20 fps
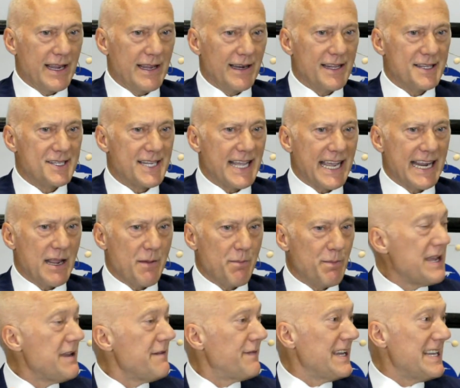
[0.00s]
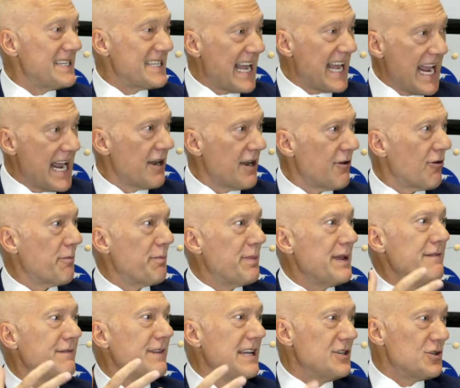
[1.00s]
let's say, a PV10 or a
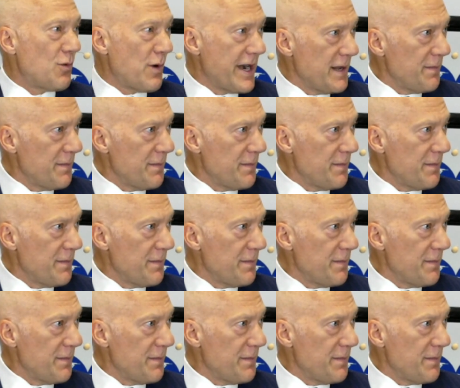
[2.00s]
PV20